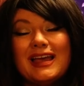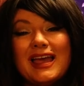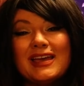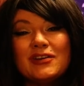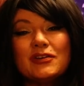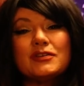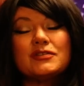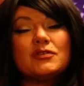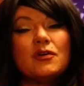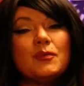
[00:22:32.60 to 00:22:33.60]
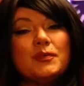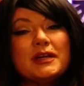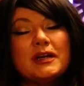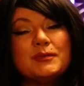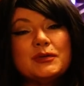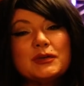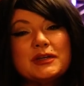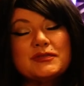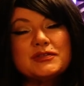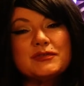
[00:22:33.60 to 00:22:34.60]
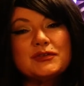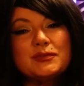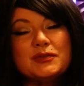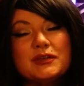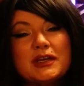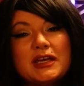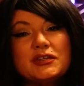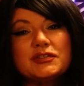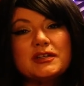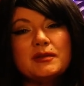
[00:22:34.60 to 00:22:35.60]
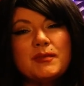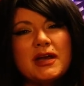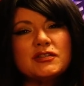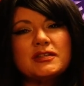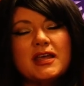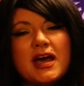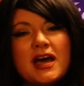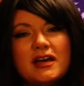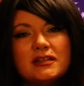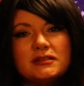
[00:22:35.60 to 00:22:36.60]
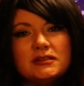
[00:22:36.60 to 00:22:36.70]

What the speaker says: Anger is opening up your gifts of communication. Imagine that.